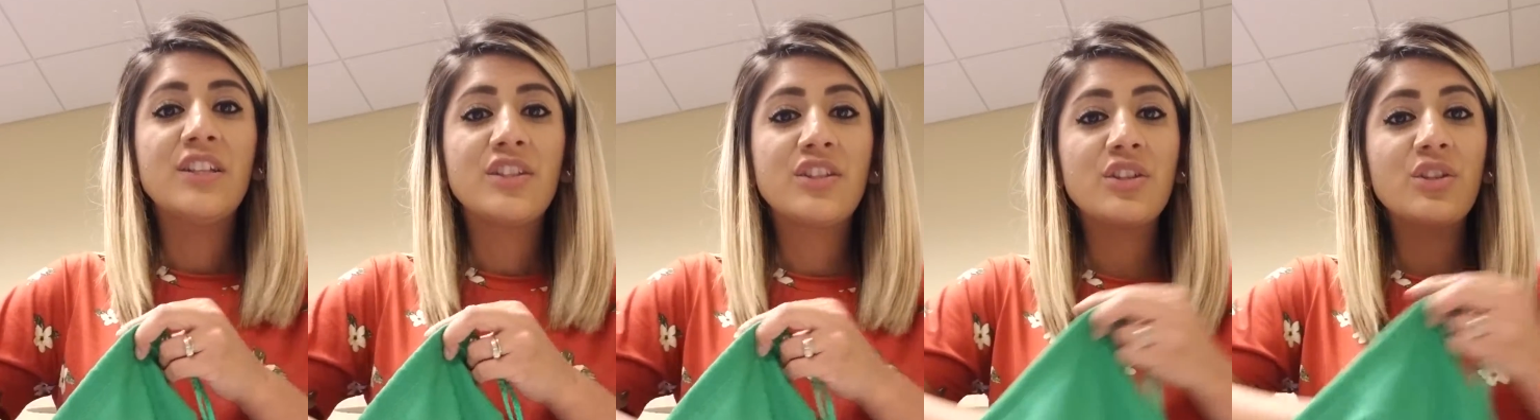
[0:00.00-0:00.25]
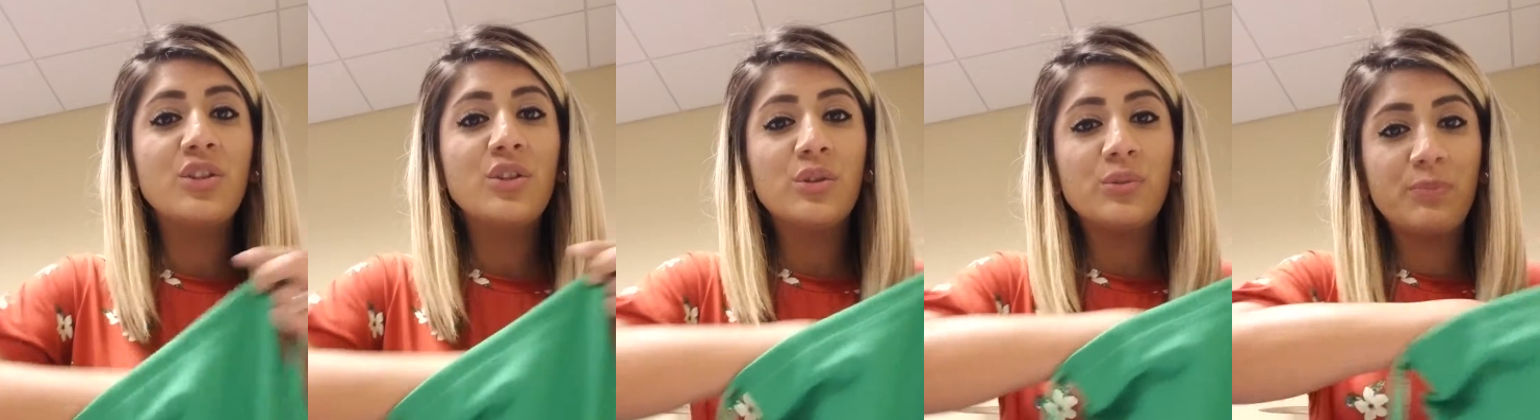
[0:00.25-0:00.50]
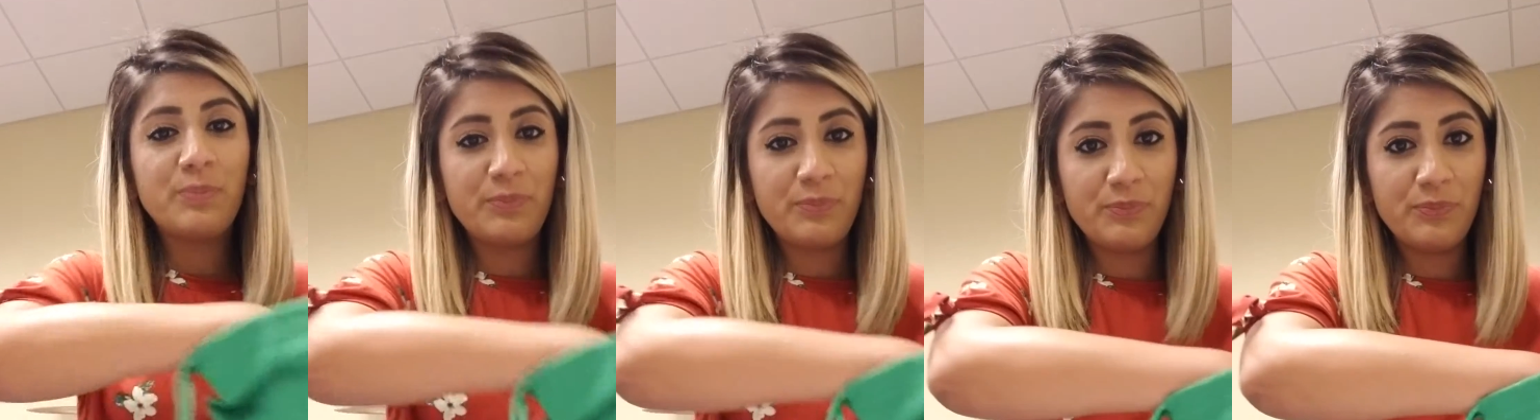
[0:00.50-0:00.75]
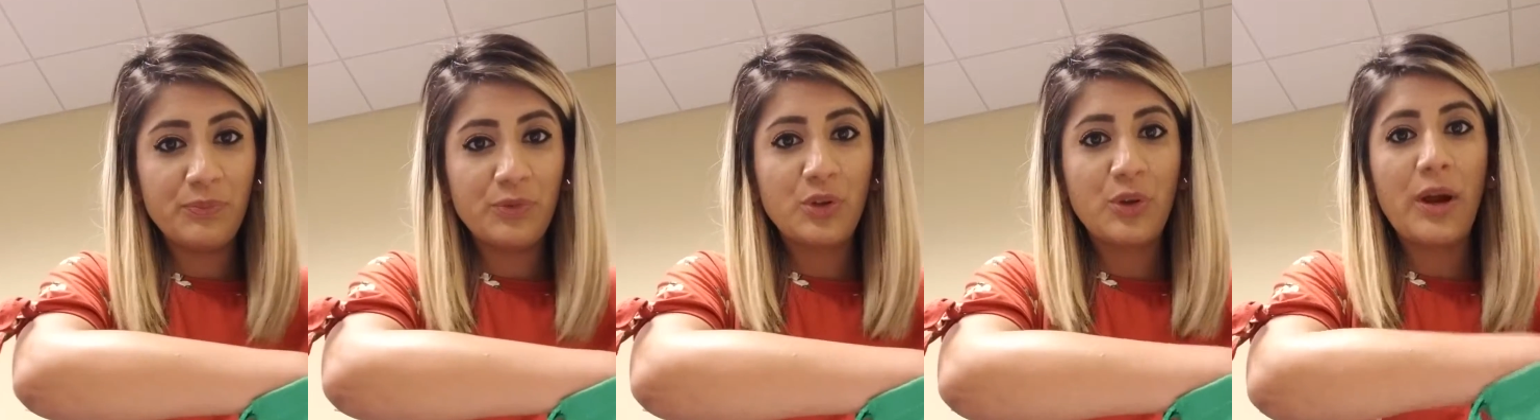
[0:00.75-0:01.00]
So you'll
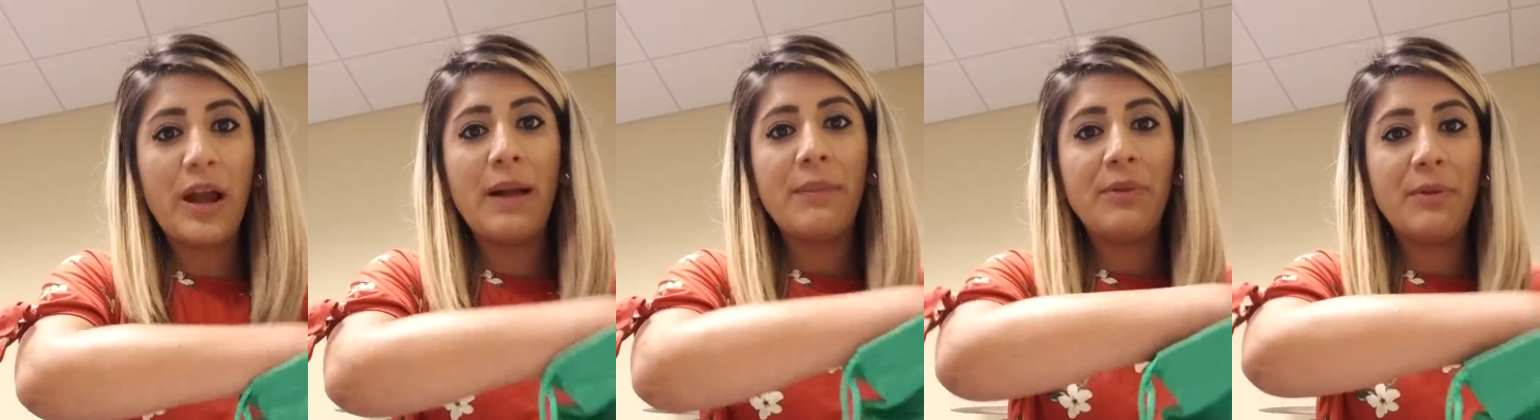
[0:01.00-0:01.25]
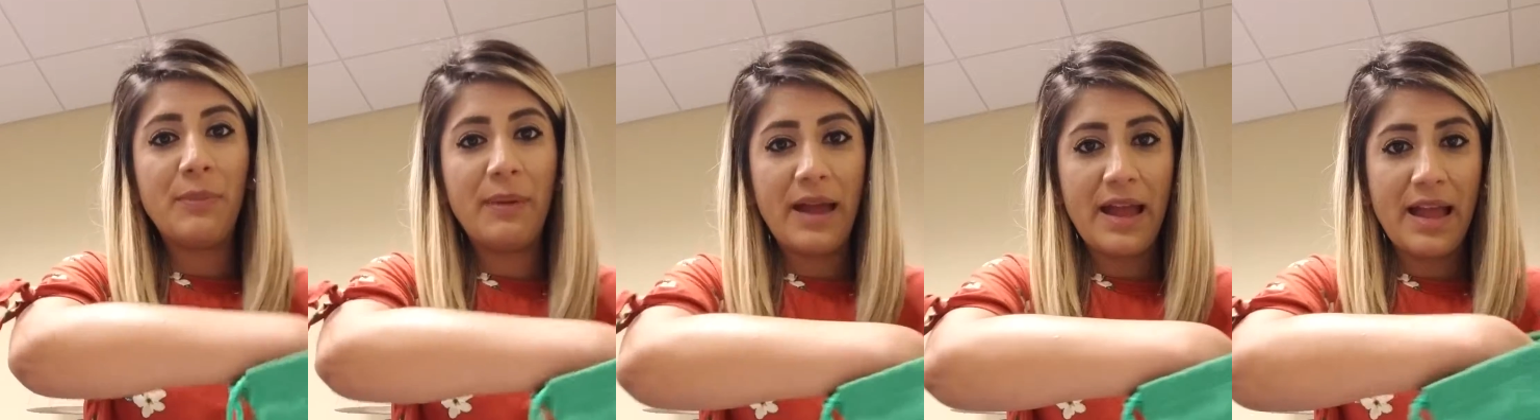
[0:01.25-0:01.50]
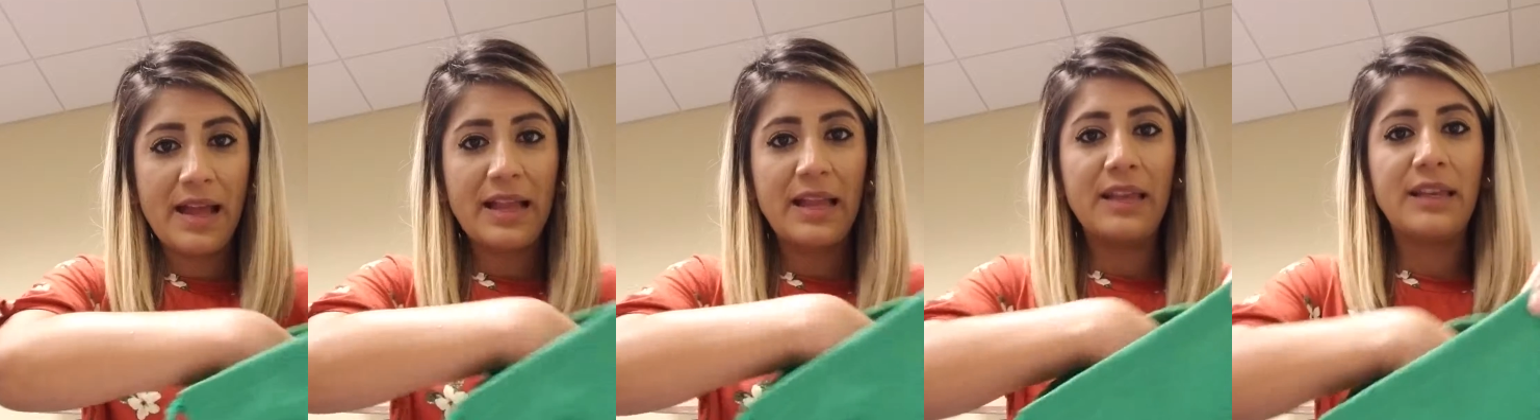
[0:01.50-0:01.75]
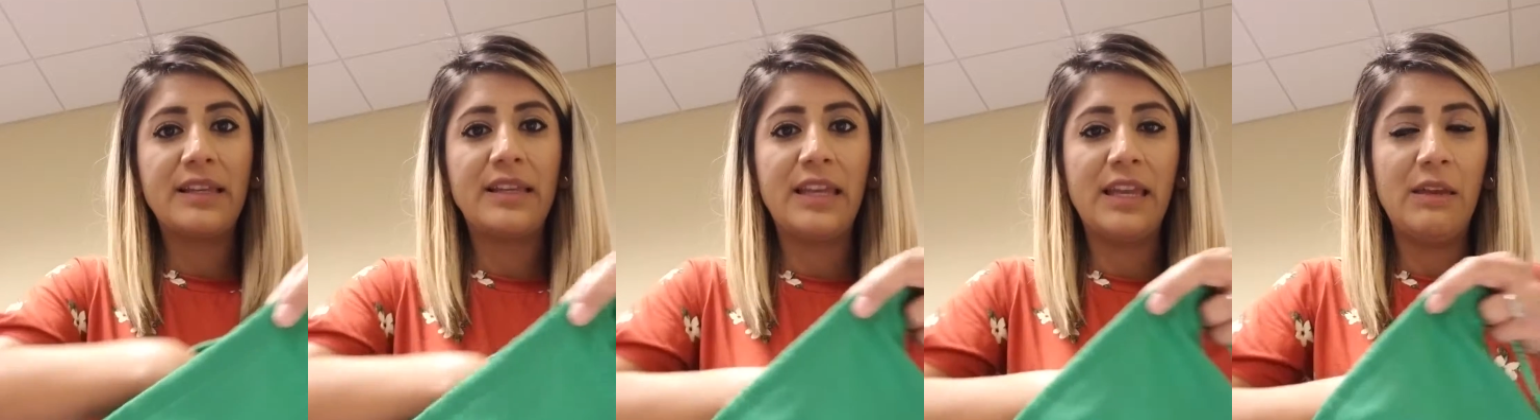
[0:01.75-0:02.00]
grab the bag
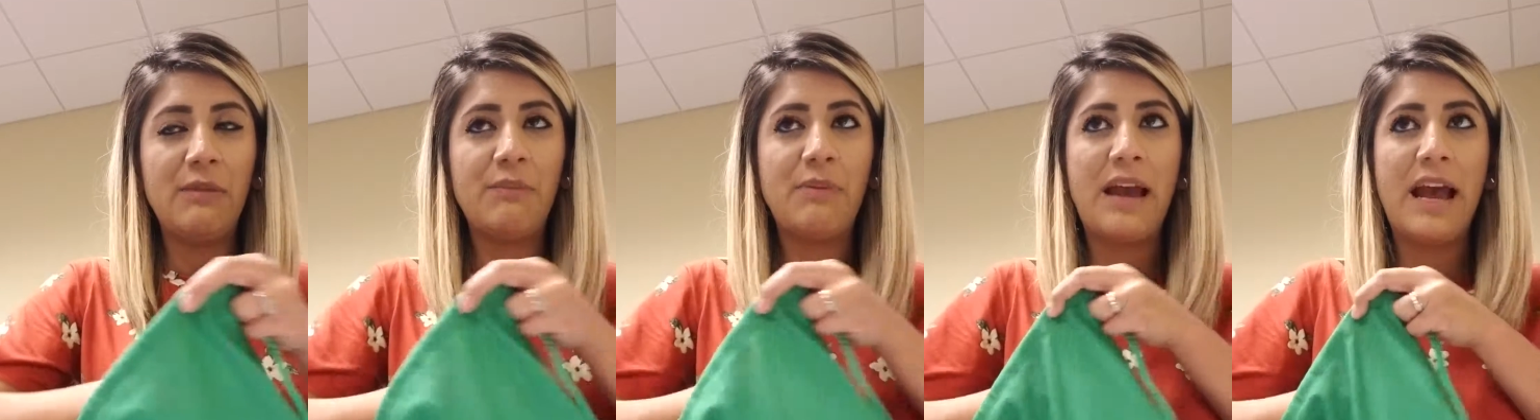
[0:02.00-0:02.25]
and keep